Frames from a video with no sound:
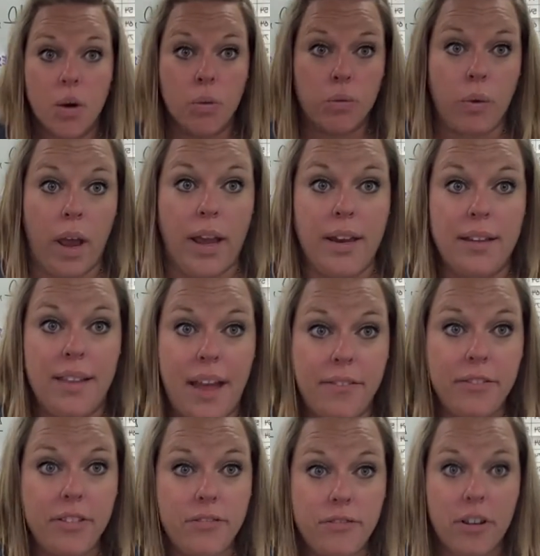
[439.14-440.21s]
Right and
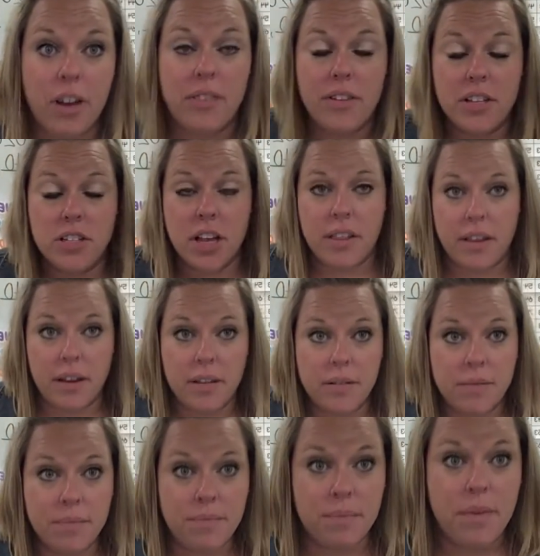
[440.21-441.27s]
left in front of each other.
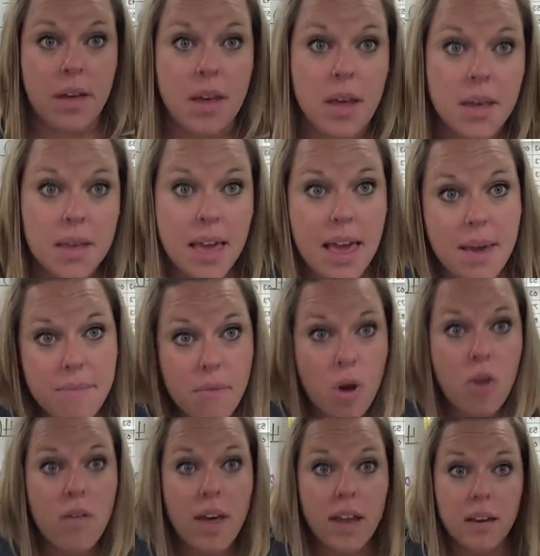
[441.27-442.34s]
Keep
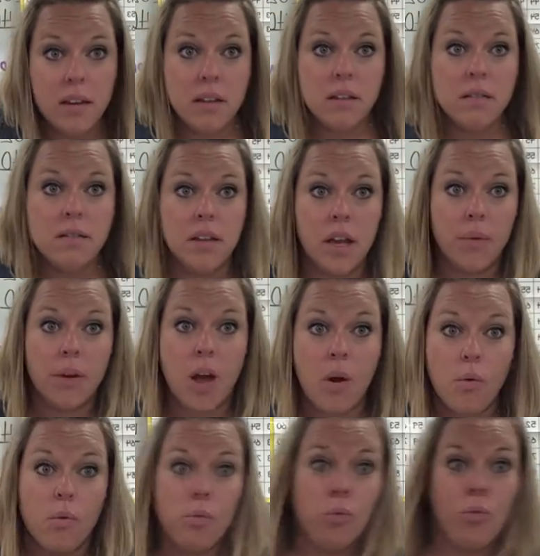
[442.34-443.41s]
moving. Here we go.
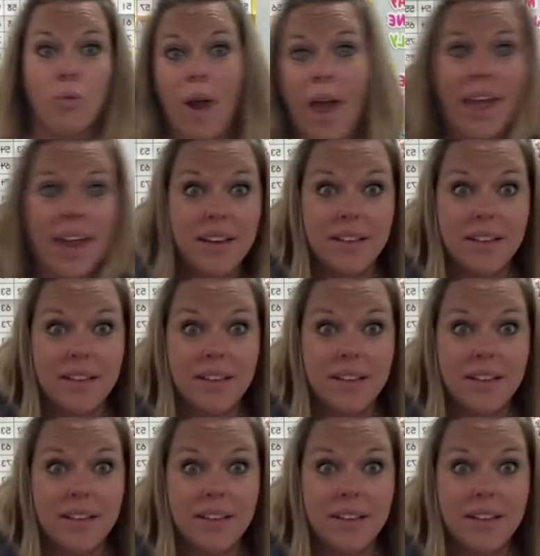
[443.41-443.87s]
Right.